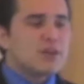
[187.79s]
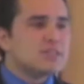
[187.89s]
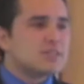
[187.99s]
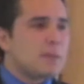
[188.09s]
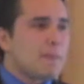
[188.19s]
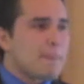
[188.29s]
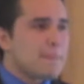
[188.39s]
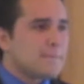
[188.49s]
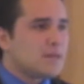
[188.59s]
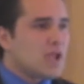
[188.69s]
Friends,
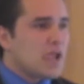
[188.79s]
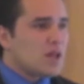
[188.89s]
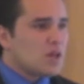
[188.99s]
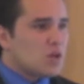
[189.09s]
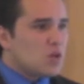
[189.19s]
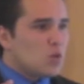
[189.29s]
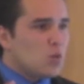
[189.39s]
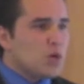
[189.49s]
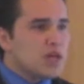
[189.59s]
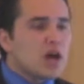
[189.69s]

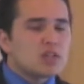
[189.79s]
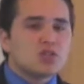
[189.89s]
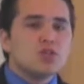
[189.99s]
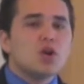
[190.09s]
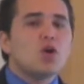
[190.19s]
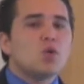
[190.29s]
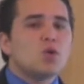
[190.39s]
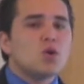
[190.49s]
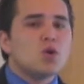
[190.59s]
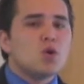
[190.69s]
we ought to
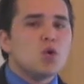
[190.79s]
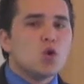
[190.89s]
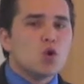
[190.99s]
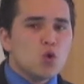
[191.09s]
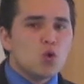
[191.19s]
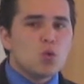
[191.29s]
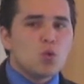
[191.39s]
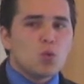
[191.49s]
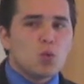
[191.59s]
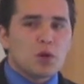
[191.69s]
know who
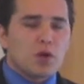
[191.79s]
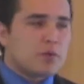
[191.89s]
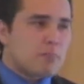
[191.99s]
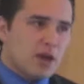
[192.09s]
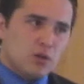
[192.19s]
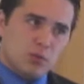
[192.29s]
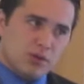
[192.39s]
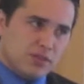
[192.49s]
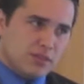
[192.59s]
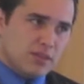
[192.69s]
we are in battle with.